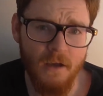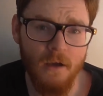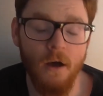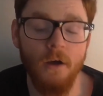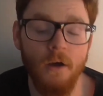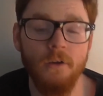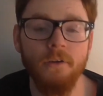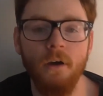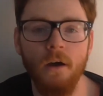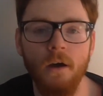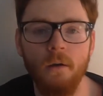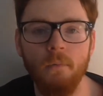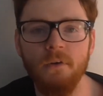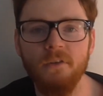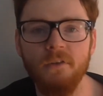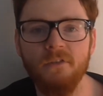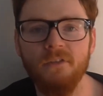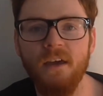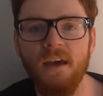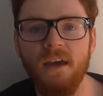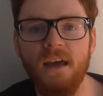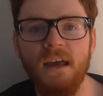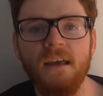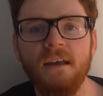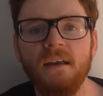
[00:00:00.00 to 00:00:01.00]
Although I will
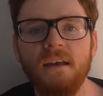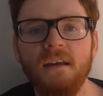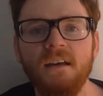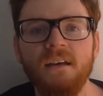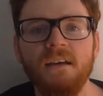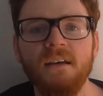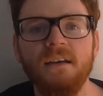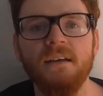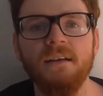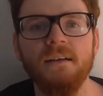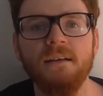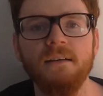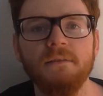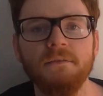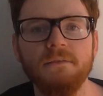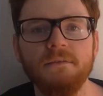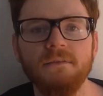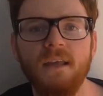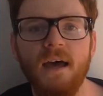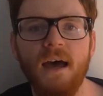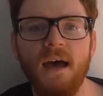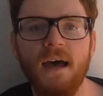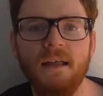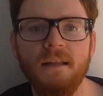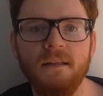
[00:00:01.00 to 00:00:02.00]
say
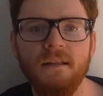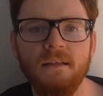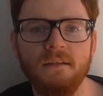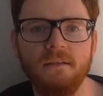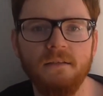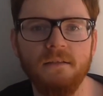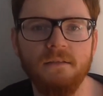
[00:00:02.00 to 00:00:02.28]
that